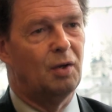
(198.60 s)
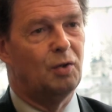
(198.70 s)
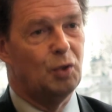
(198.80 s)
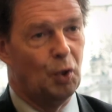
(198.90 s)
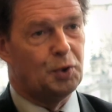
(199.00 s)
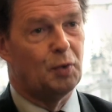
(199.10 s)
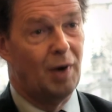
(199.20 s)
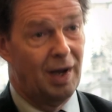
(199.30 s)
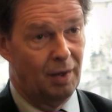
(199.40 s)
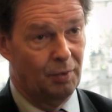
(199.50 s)
not
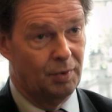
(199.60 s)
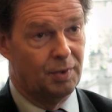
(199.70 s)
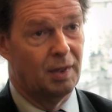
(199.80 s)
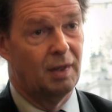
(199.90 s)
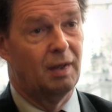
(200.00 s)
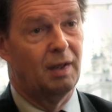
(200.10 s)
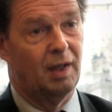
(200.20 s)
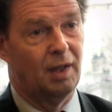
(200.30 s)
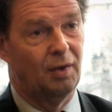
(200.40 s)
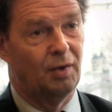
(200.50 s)
around
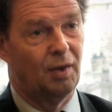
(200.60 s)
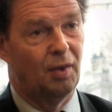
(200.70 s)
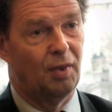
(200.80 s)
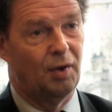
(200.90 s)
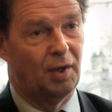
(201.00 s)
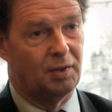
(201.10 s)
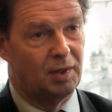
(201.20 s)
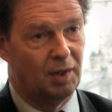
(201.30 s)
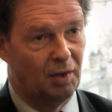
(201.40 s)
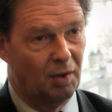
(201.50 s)
in the
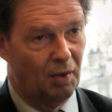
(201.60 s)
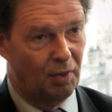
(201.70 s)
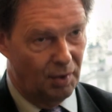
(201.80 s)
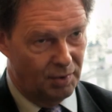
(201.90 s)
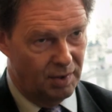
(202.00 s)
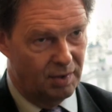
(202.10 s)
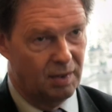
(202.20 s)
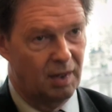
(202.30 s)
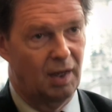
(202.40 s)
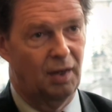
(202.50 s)
1930s
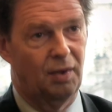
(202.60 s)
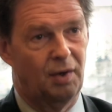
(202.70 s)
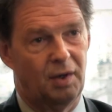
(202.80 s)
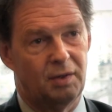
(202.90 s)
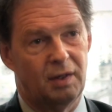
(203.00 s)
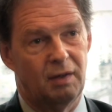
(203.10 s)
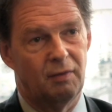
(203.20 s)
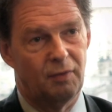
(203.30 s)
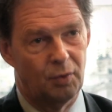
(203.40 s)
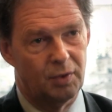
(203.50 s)
and the
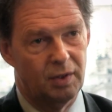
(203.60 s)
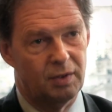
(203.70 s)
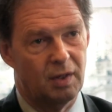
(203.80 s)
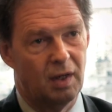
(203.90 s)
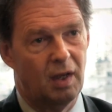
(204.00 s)
1940s,